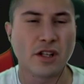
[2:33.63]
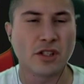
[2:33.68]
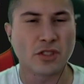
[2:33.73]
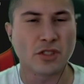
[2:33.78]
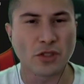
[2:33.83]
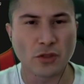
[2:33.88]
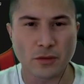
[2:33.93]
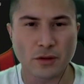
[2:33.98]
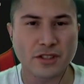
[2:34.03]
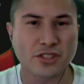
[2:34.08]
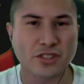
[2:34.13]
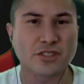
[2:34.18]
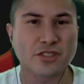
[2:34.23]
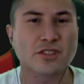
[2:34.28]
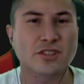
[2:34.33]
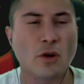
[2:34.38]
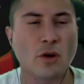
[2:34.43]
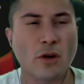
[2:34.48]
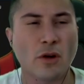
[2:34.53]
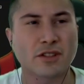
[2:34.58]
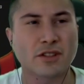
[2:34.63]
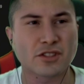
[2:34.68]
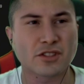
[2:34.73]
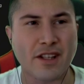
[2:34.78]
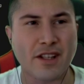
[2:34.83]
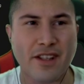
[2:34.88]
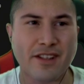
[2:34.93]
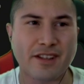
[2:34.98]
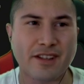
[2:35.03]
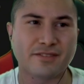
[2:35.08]
You are just going to
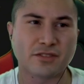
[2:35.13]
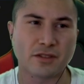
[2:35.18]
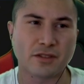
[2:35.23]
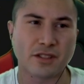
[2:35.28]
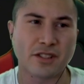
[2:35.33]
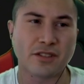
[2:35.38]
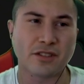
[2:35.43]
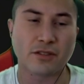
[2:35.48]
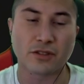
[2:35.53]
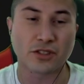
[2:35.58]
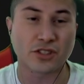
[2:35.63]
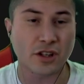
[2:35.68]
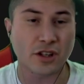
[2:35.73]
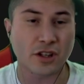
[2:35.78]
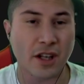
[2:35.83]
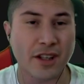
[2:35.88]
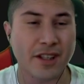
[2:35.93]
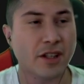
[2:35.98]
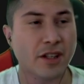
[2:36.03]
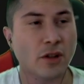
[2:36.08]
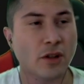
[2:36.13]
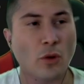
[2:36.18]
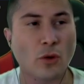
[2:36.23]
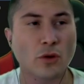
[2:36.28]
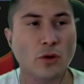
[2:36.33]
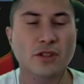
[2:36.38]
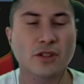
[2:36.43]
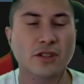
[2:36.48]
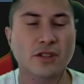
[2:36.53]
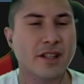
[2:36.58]
have to either try it
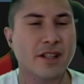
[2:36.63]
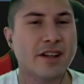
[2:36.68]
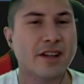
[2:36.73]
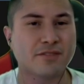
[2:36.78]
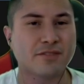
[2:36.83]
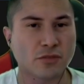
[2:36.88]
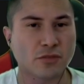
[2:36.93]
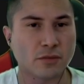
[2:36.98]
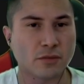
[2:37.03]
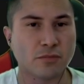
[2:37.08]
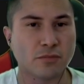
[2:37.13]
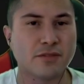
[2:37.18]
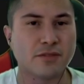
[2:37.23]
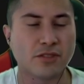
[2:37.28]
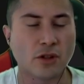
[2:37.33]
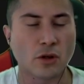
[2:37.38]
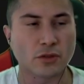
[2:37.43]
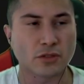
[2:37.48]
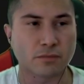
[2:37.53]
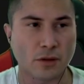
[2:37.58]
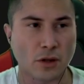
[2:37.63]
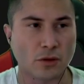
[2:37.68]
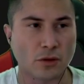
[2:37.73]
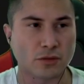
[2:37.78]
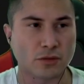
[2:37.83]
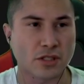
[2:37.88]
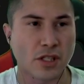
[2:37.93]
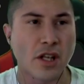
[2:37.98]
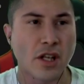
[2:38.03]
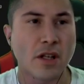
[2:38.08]
or you're gonna have to remove those
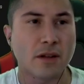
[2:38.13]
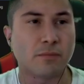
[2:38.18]
bones.